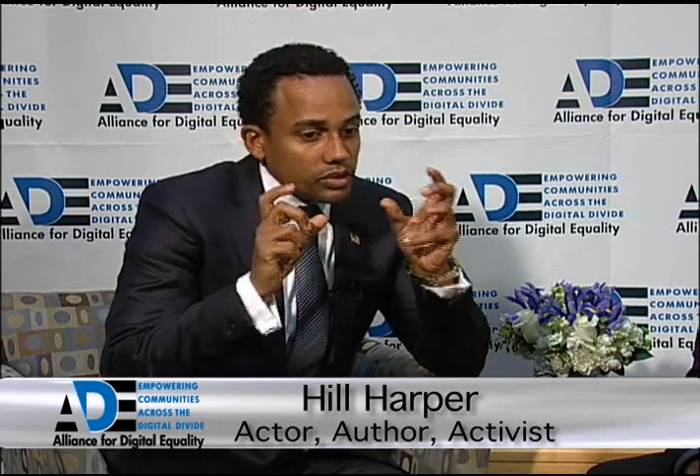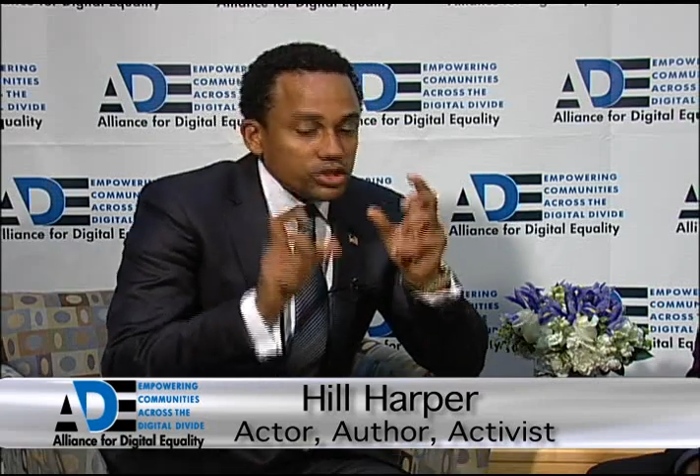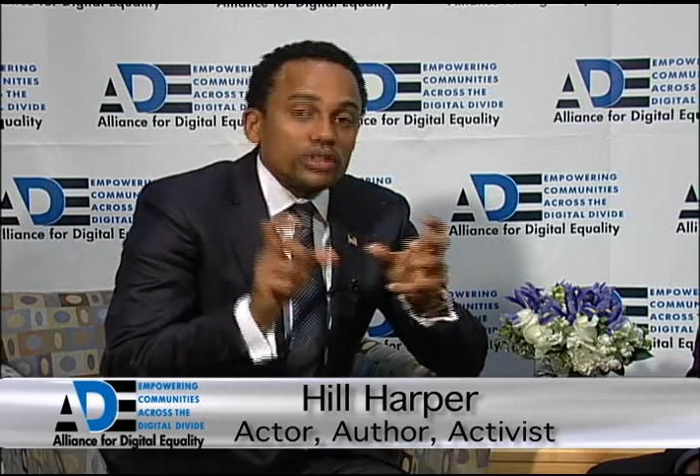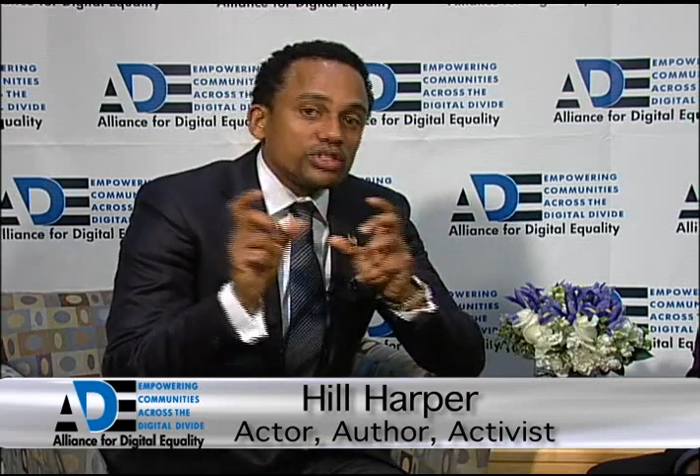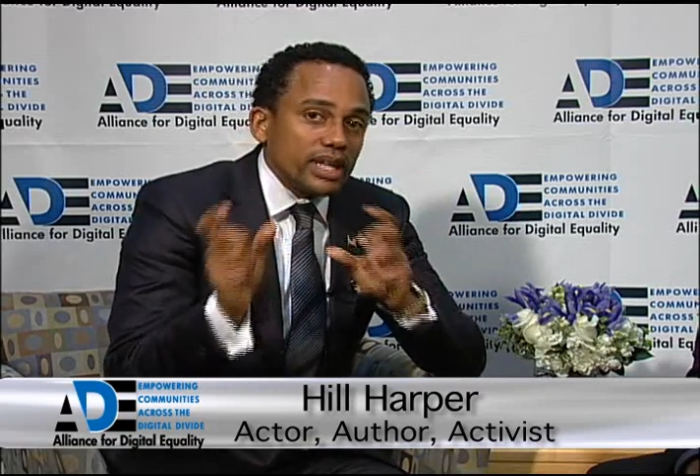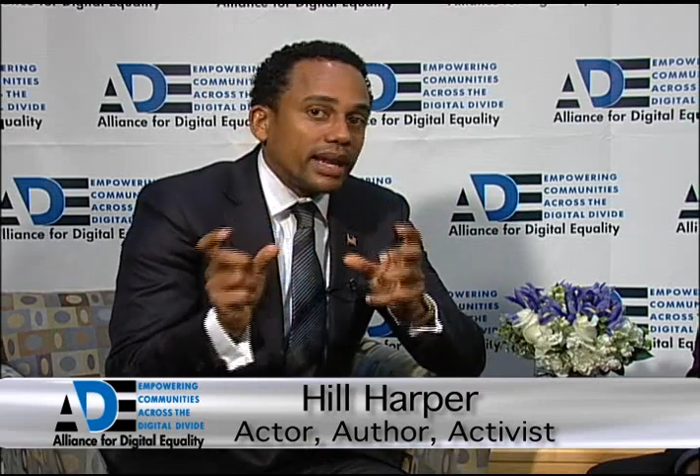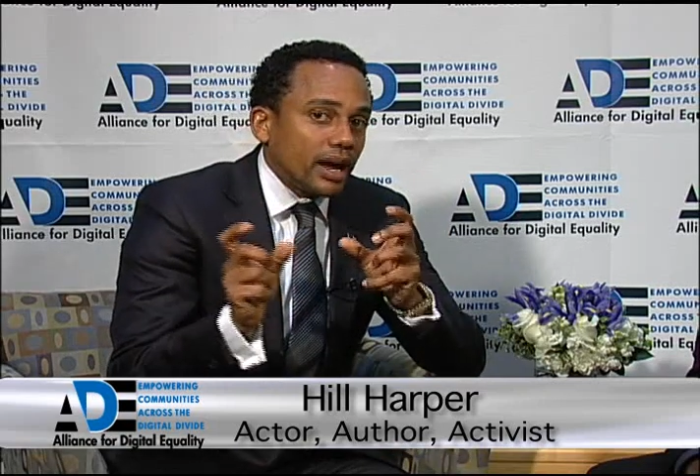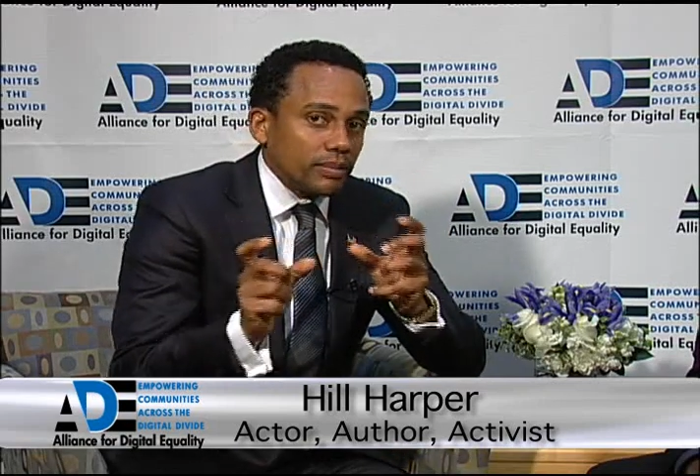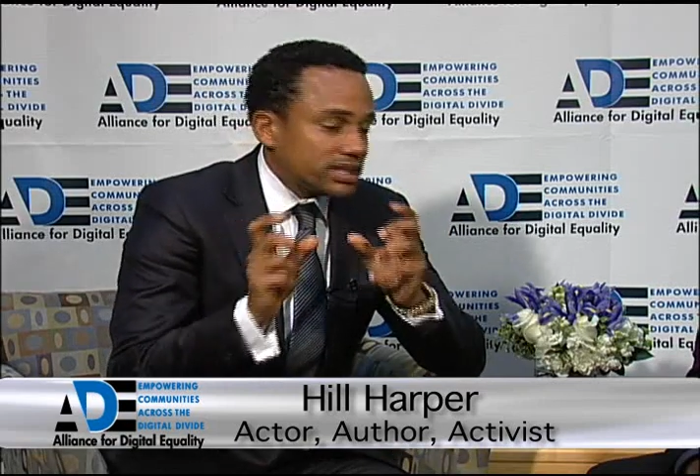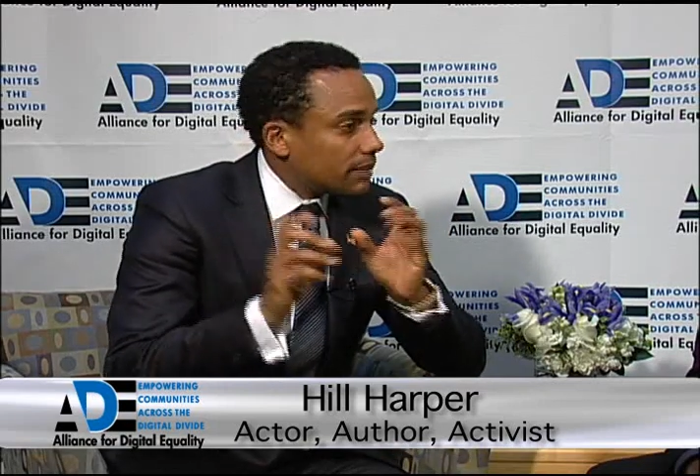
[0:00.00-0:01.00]
search that
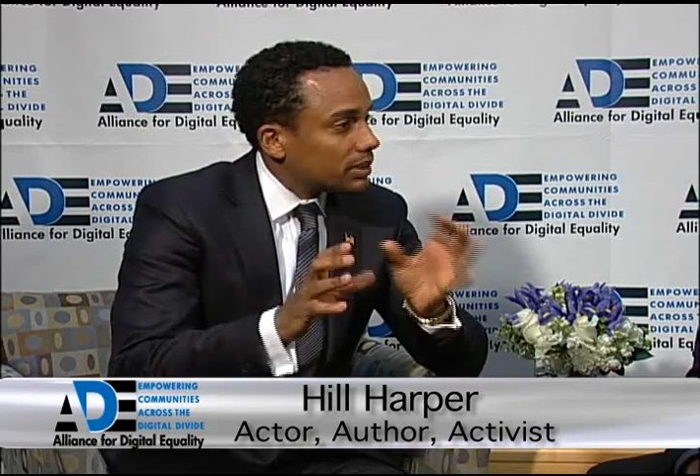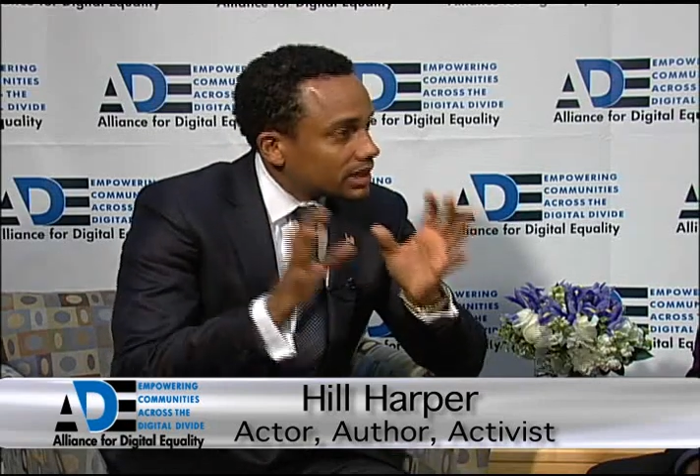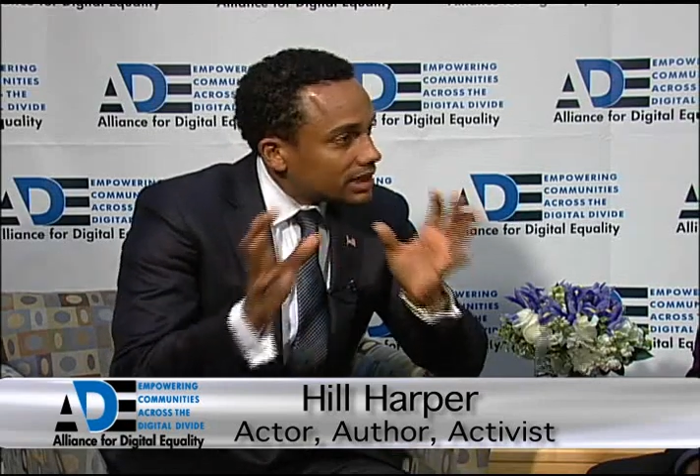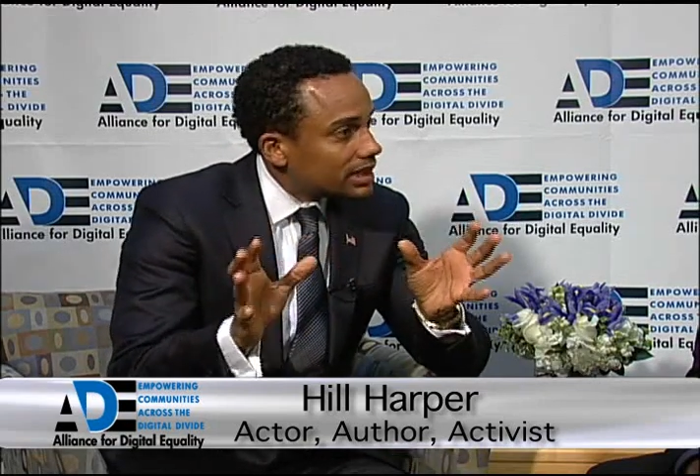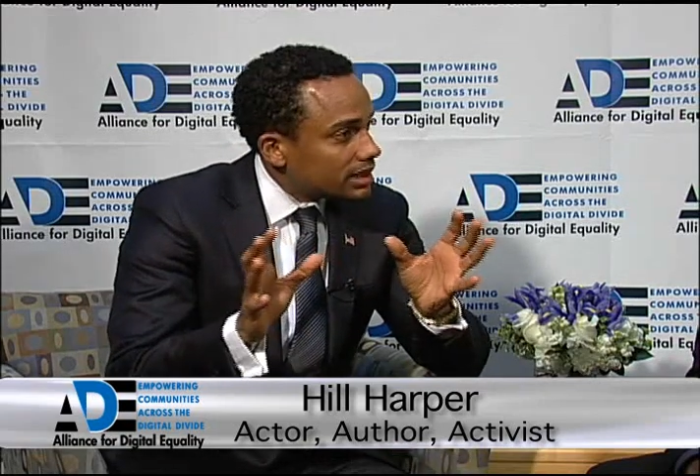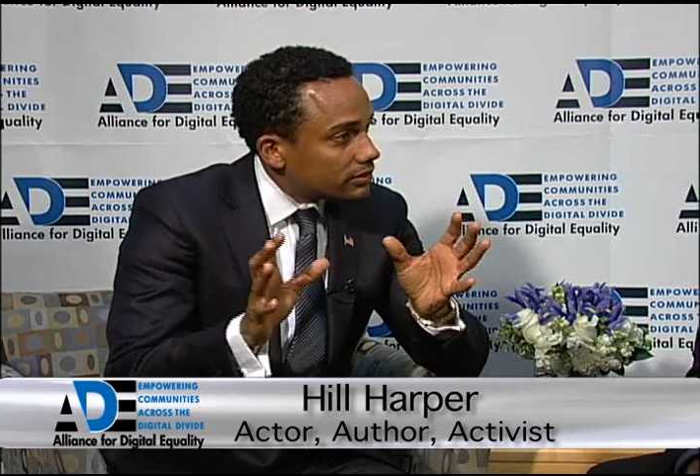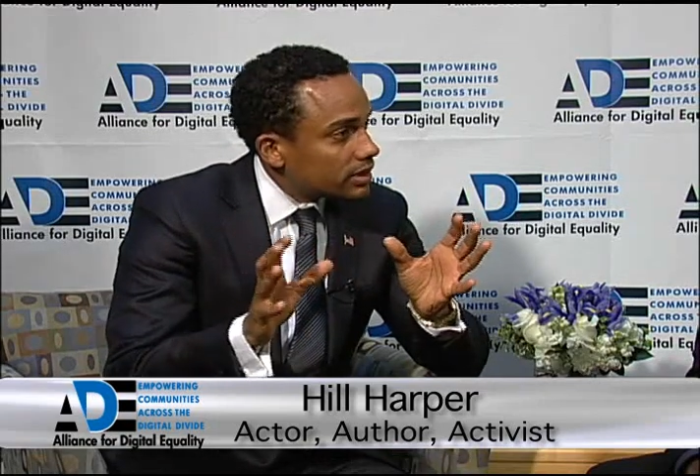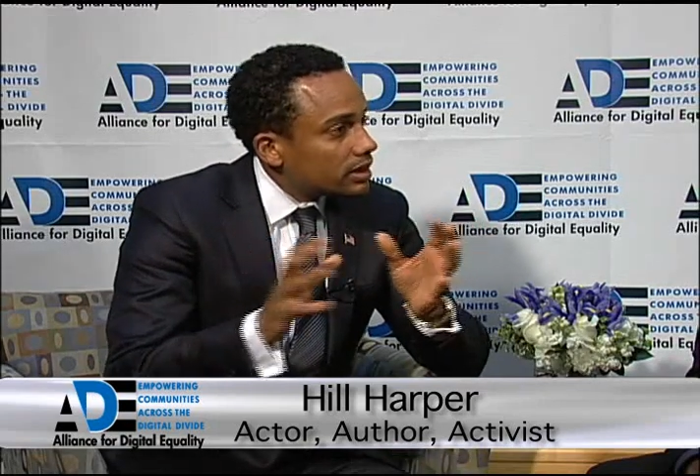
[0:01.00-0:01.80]
out because I believe,